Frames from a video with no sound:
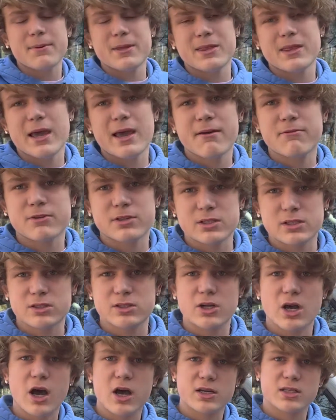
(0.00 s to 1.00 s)
they have an
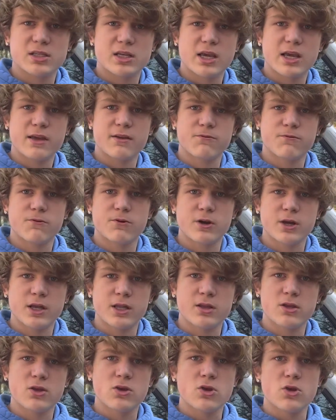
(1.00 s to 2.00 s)
intoxicated
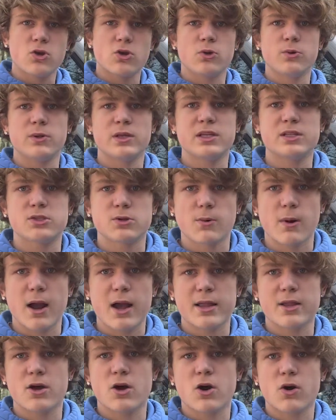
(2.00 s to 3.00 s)
friend who needs a
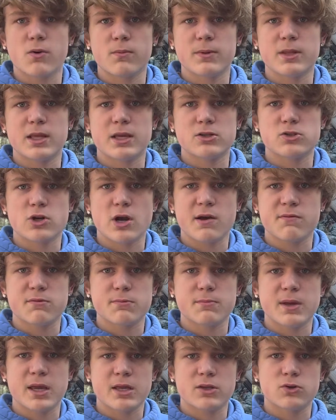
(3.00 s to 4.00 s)
ride home and they drive a
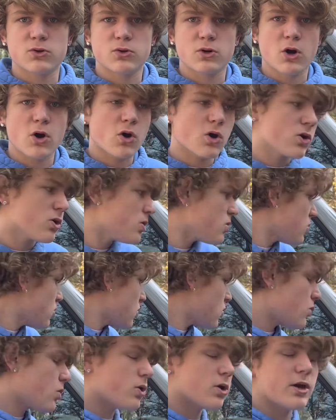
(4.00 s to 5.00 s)
manual car,
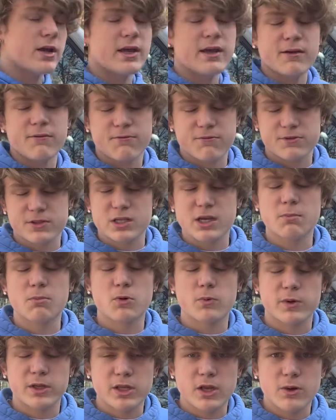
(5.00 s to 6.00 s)
or if someone
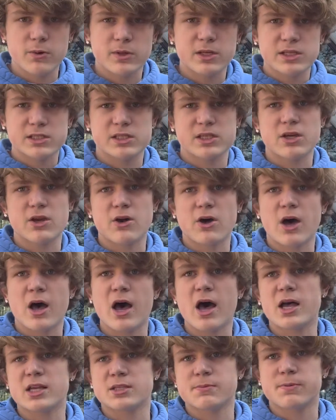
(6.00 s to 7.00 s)
we know needs to go to a
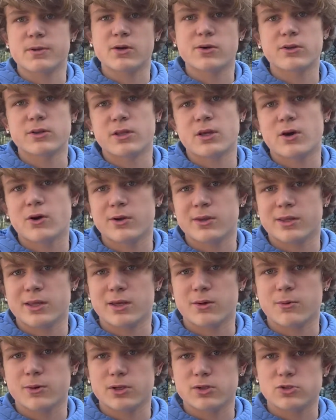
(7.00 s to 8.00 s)
hospital and the only
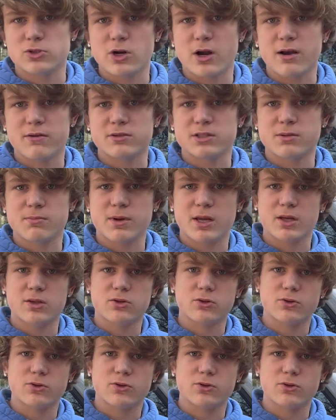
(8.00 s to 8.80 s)
thing we can drive is a manual